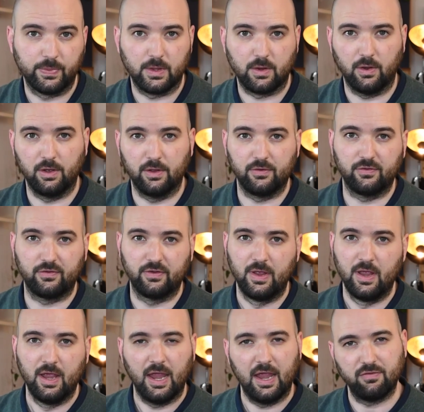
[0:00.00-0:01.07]
Because
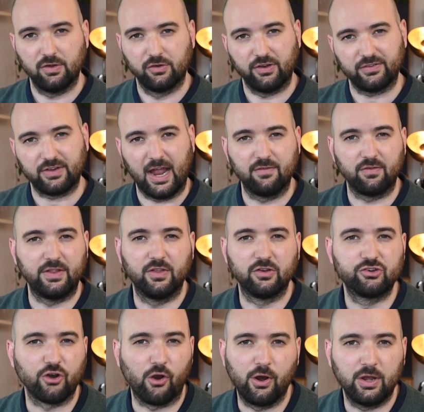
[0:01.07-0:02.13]
if you're just kind of in the
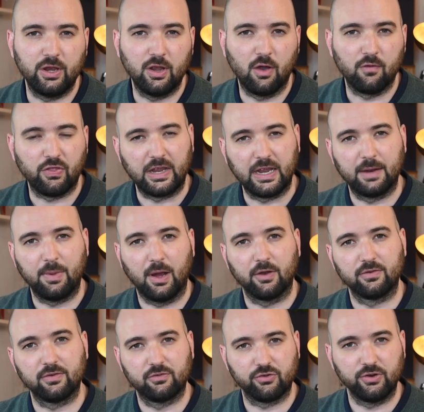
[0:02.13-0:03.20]
journey of thinking
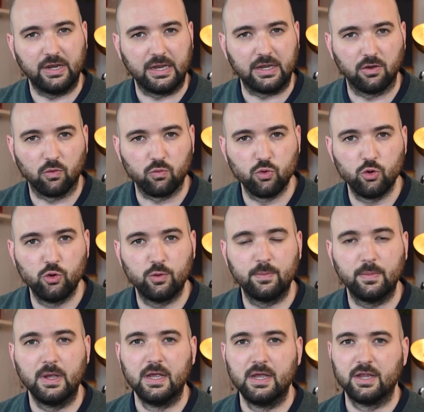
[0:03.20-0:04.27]
about treating your
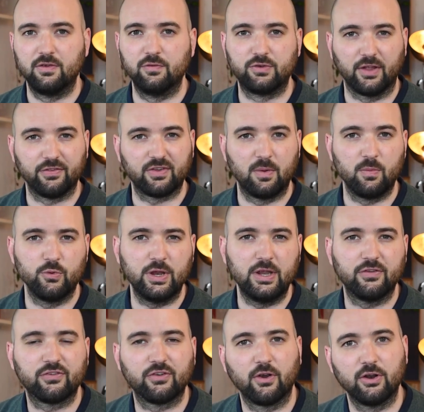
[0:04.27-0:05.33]
room, you've done some
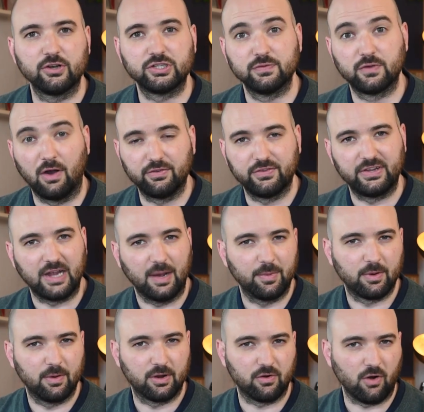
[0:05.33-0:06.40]
research, you've obviously come
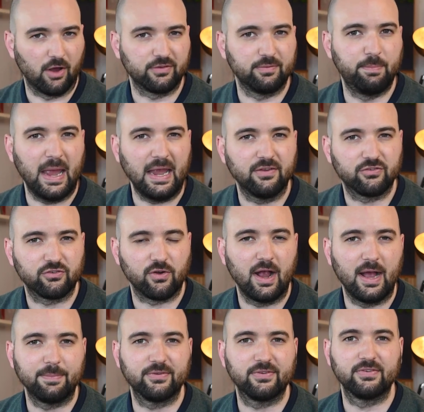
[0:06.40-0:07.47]
across bass
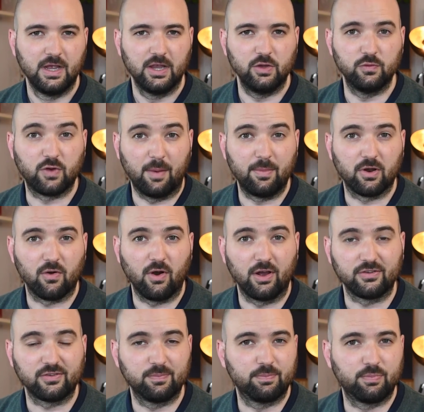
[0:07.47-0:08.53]
traps, you've come
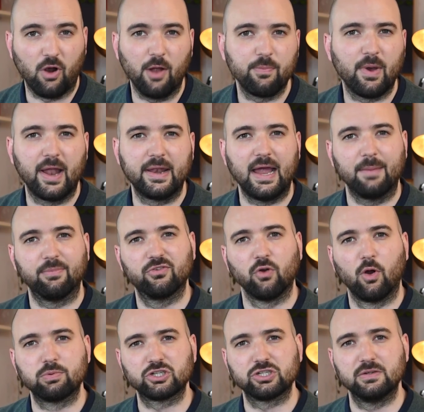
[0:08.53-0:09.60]
across broadband
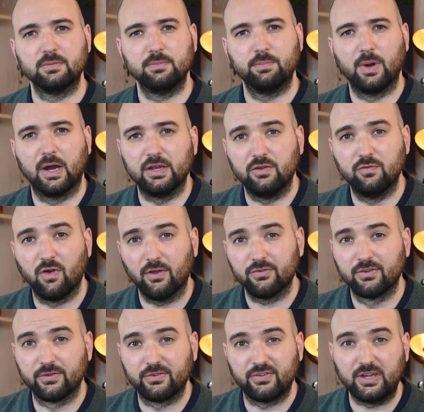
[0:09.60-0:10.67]
absorption, but you've
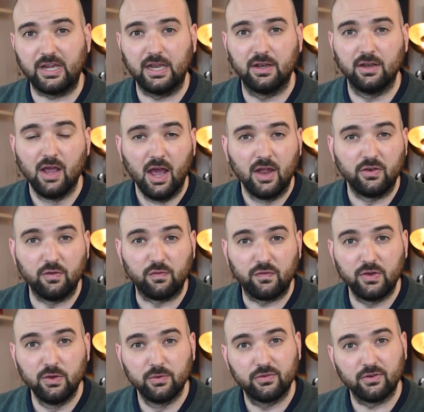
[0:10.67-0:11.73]
also seen
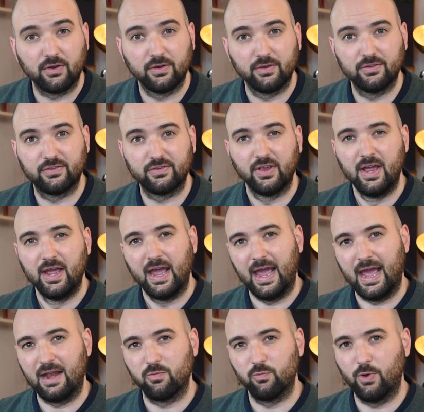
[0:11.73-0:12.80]
diffusers.
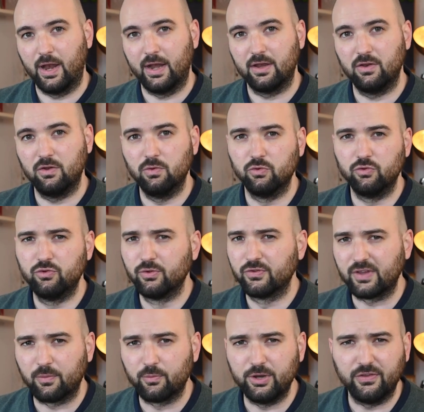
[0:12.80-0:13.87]
And when you do
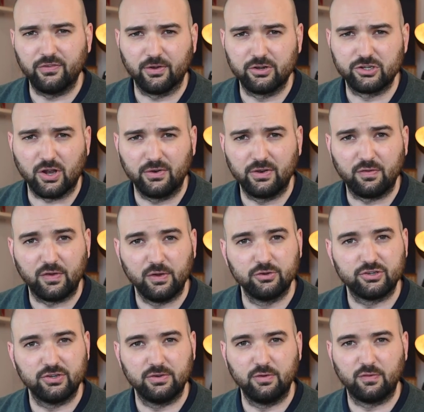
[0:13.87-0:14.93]
some research on
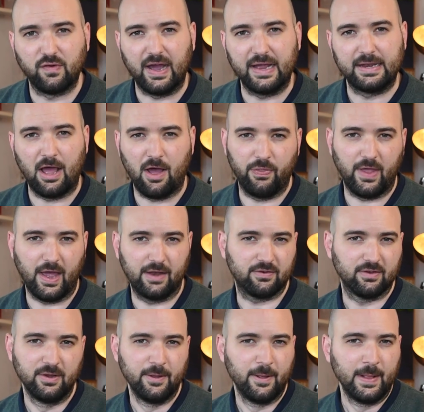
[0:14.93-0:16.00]
diffusion, you find out
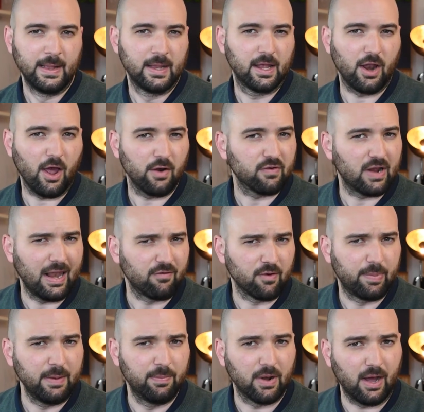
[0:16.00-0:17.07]
that a lot of clever
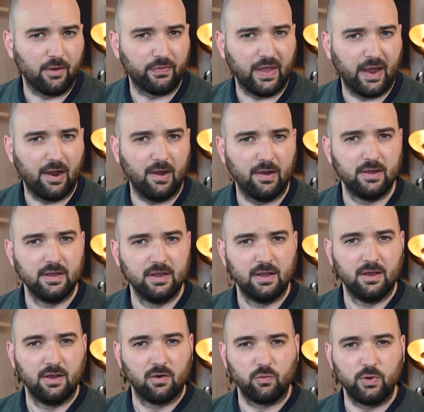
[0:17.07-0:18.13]
people out there
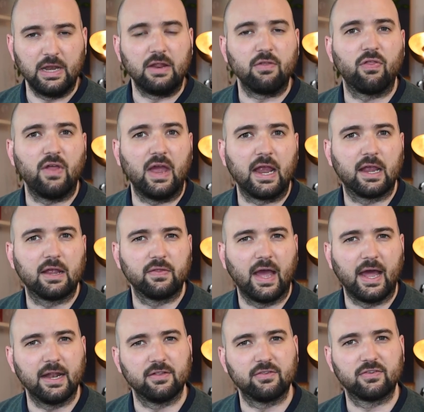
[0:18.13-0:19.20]
really think
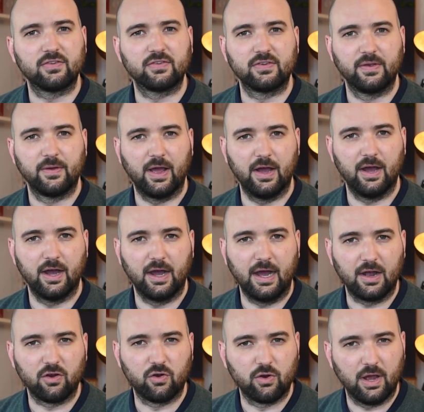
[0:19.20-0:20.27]
that it's
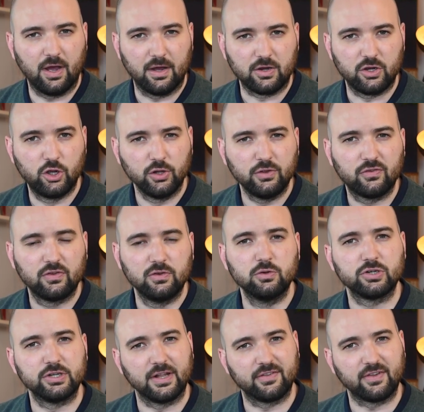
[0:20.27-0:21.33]
a good
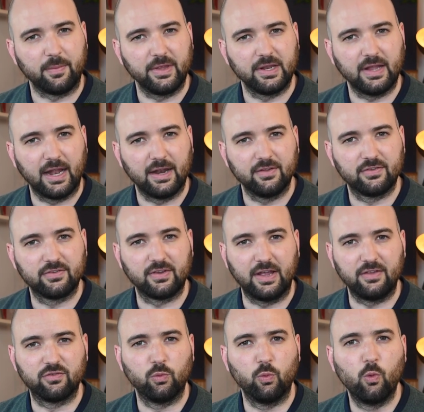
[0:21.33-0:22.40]
solution. It's something that is
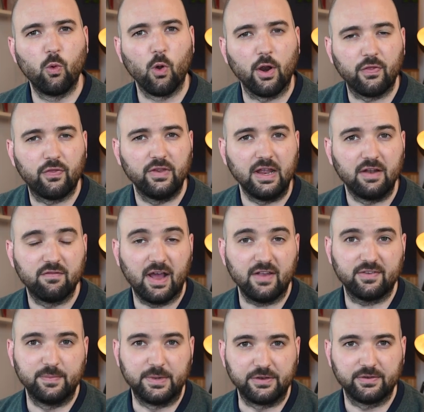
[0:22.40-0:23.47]
worth the
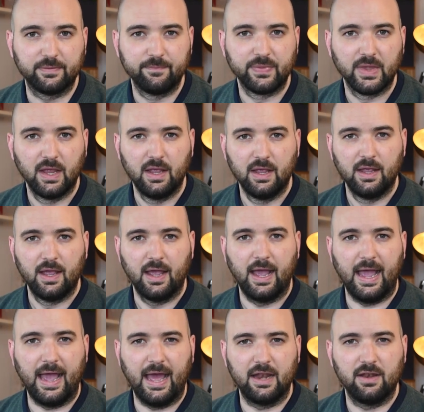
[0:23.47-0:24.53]
investment.
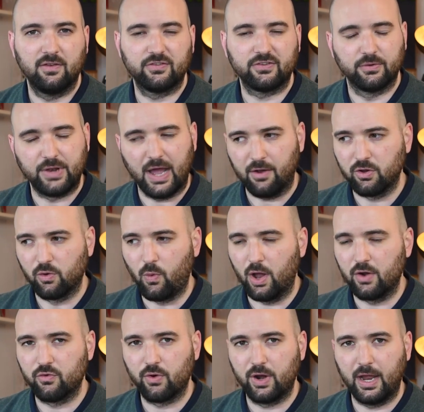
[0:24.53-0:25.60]
And so now you're
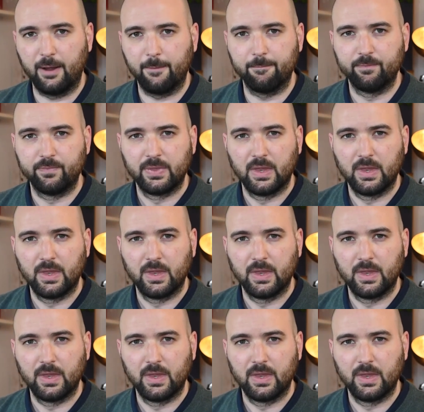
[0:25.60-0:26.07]
wondering,